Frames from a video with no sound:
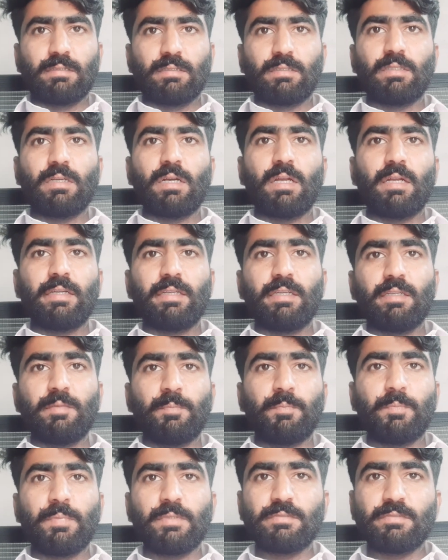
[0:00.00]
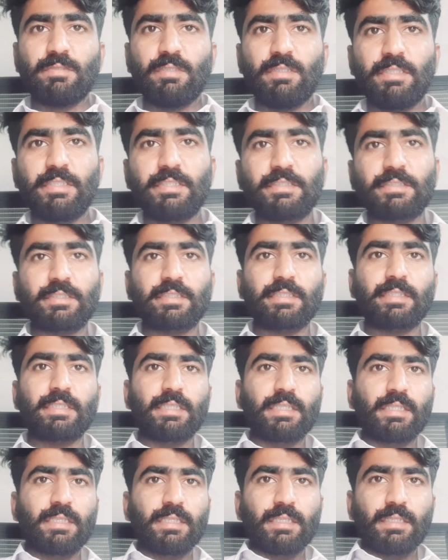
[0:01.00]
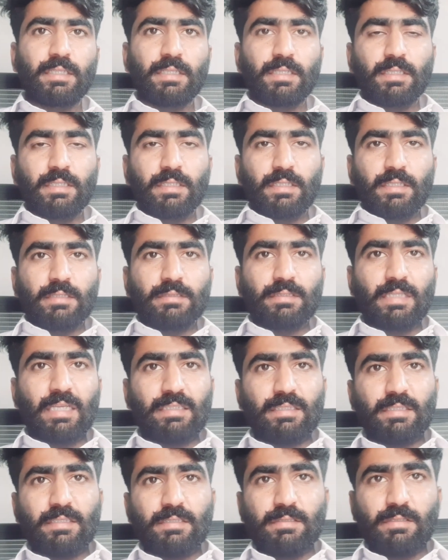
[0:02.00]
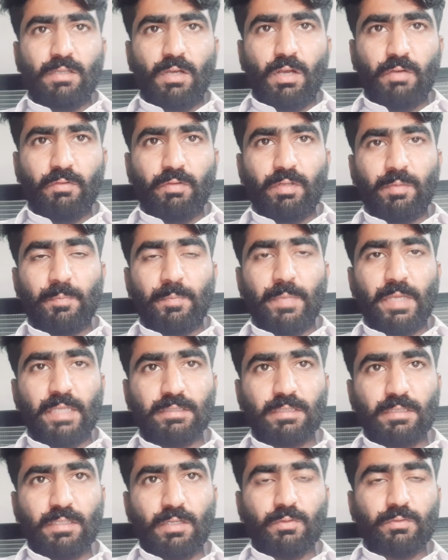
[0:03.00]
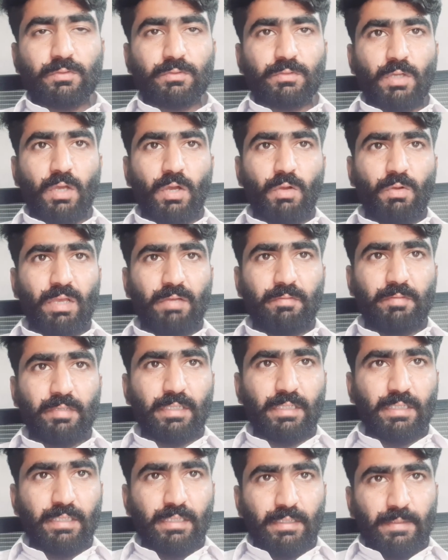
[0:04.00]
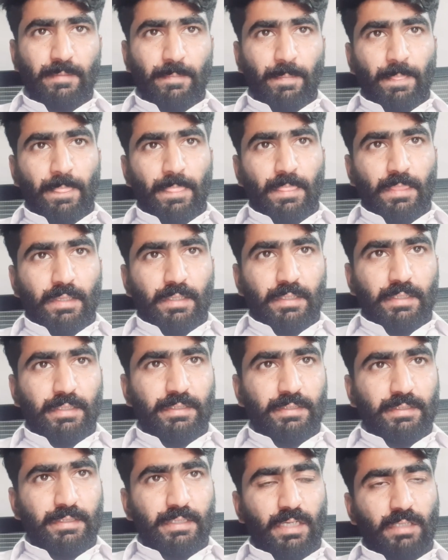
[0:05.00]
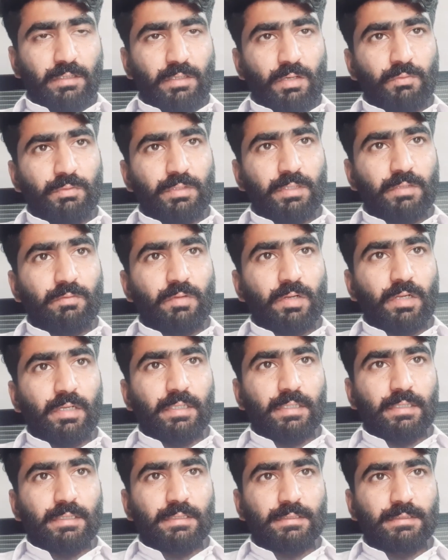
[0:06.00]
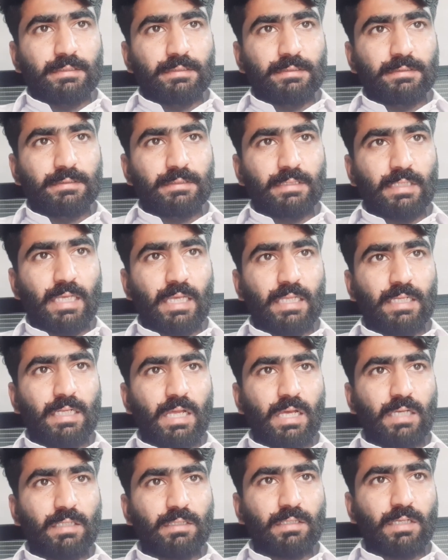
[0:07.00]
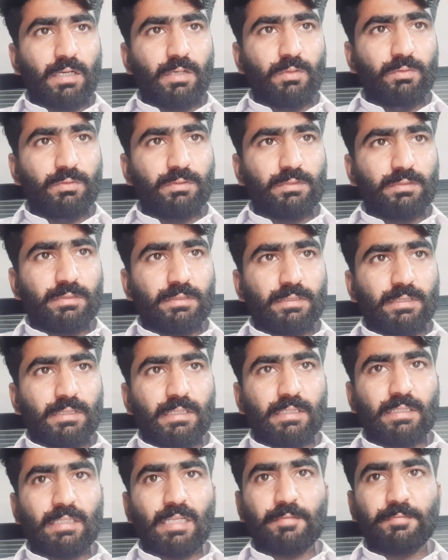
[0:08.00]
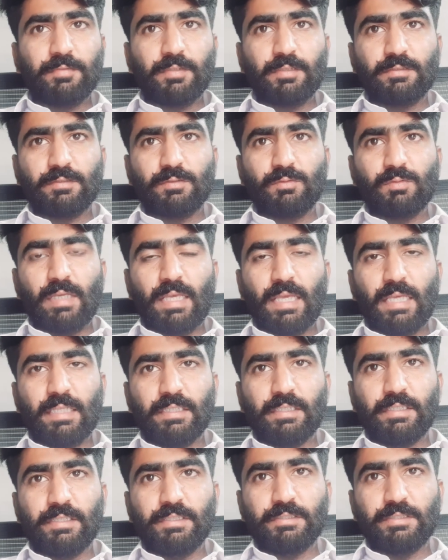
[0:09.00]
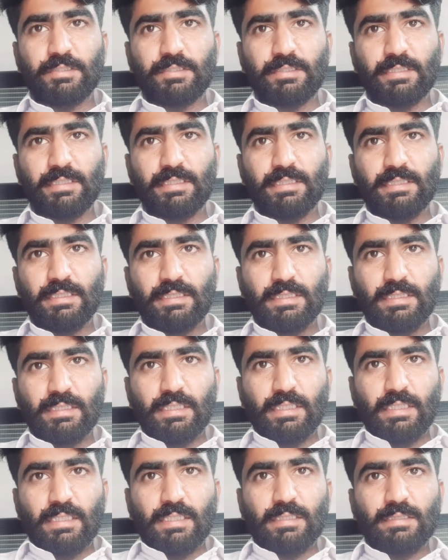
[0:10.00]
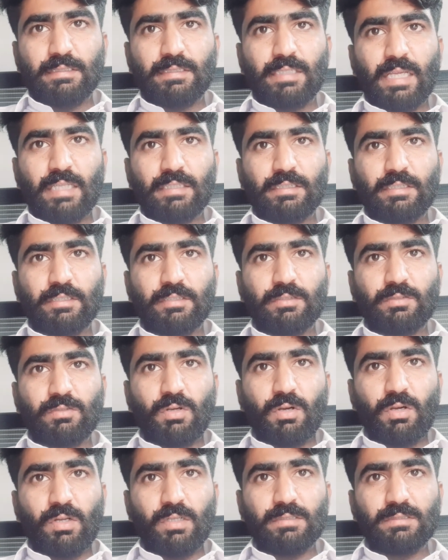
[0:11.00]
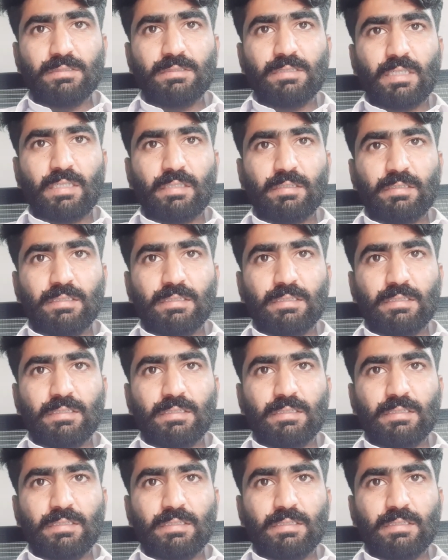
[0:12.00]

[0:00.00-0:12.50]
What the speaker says: guarded personal entity, that is our bank accounts. However, in the accounting world, an account refers to an entity that records the